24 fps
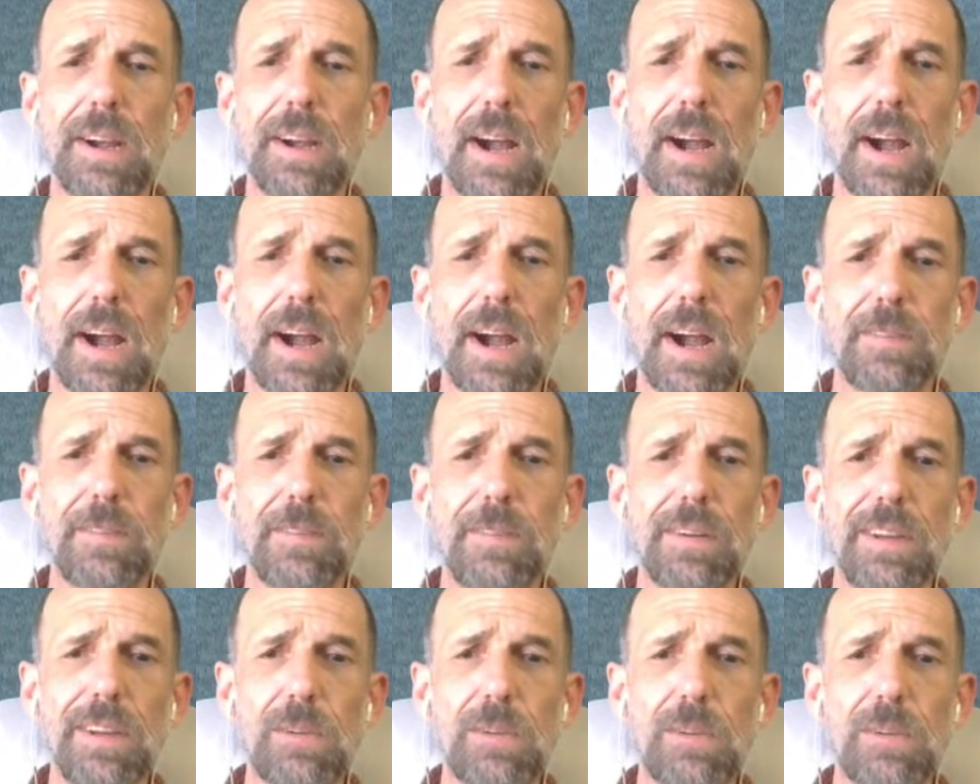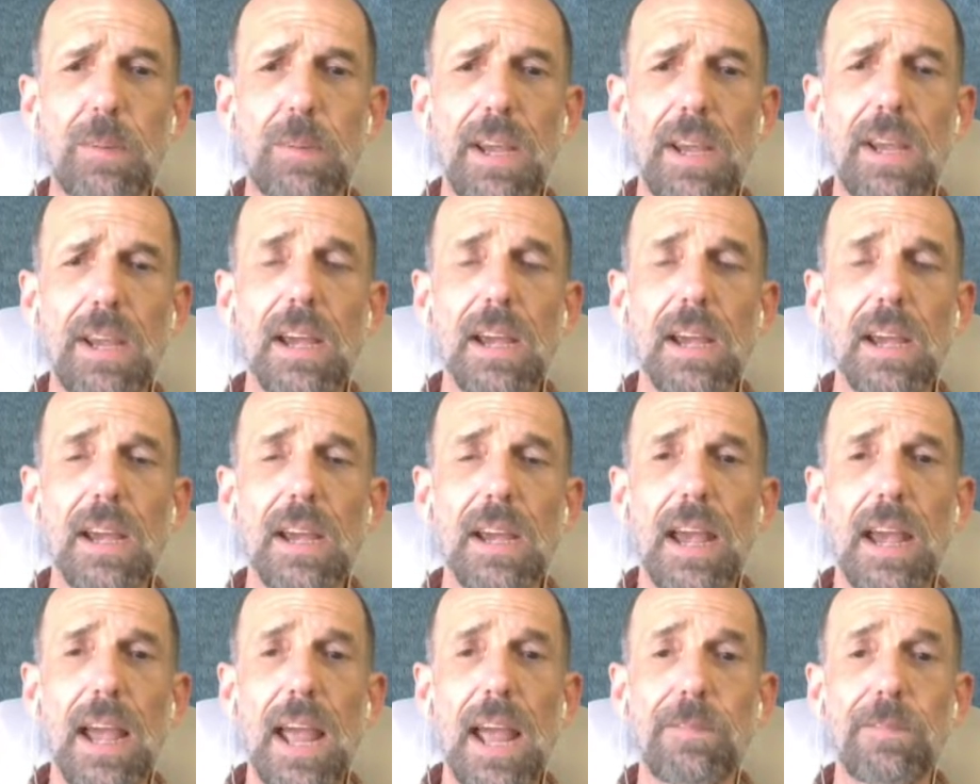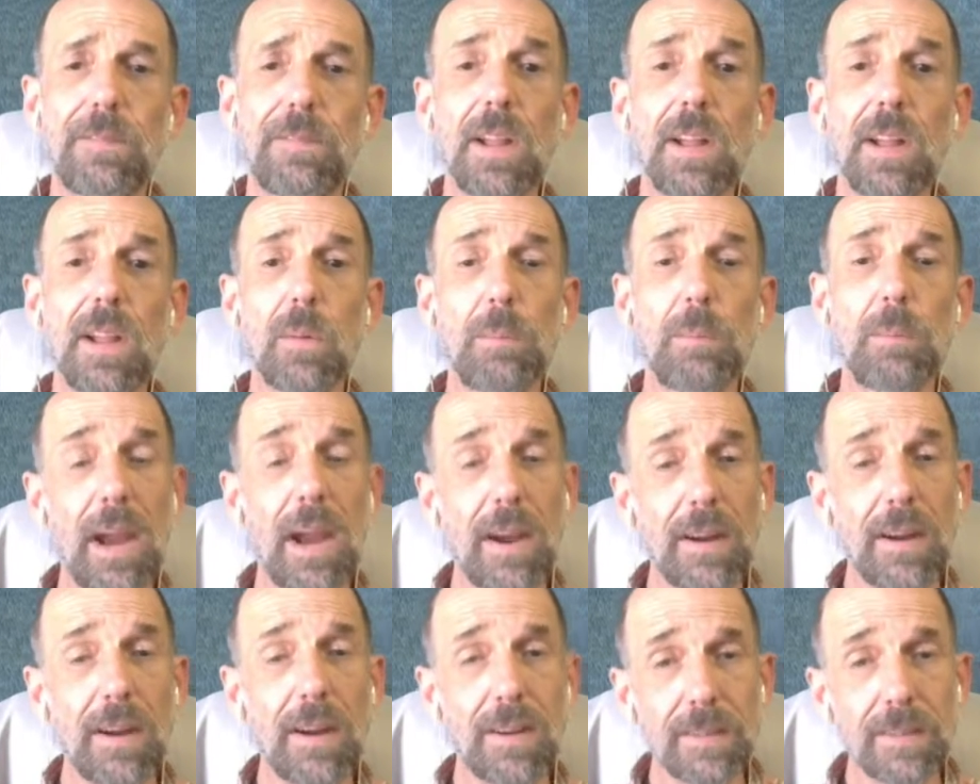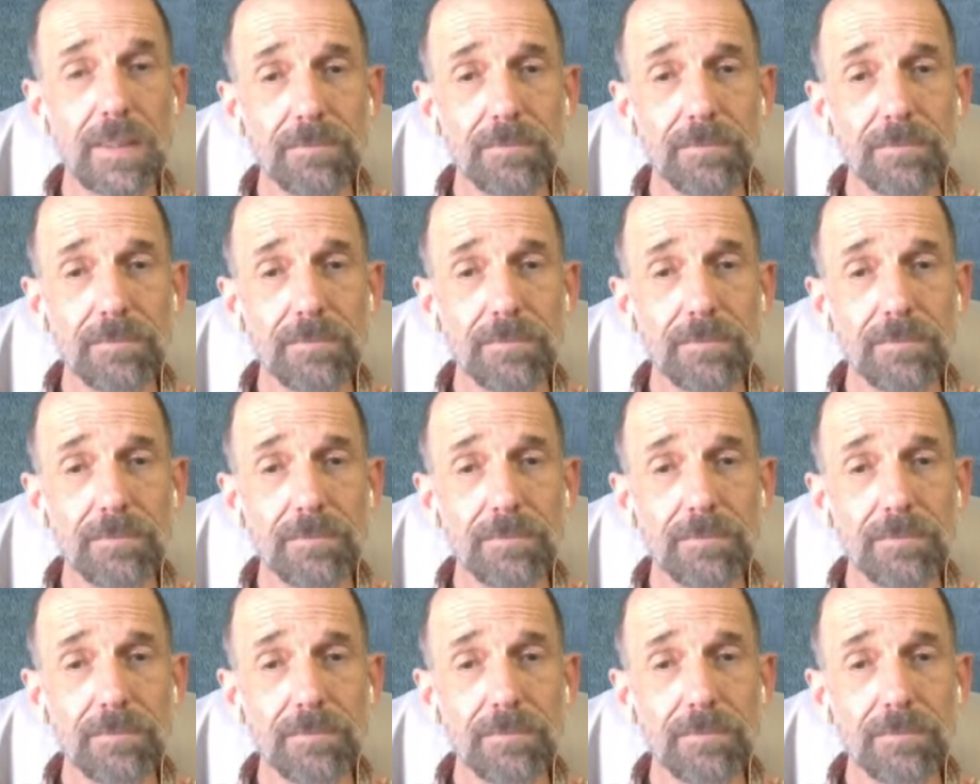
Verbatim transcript: fellow ENTP, and fellow parent,